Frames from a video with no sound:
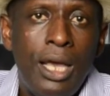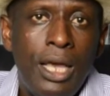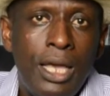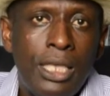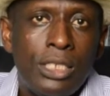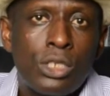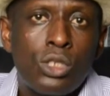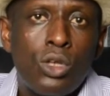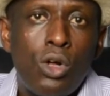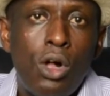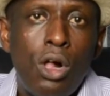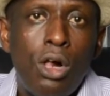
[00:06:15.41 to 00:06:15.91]

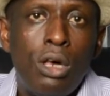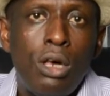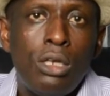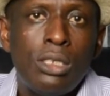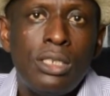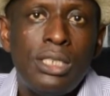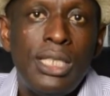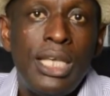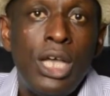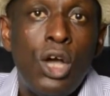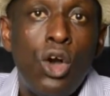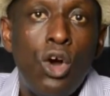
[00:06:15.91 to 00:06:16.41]
It's
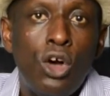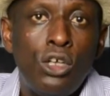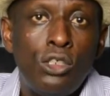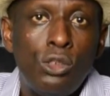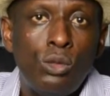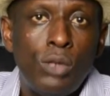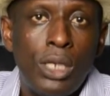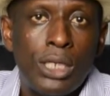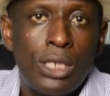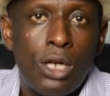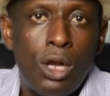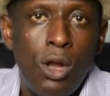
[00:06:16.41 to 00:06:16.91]
called The
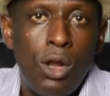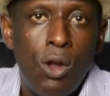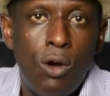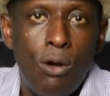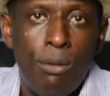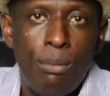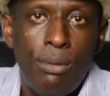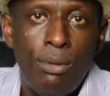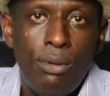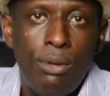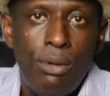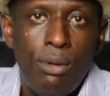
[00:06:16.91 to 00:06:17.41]
100 Club.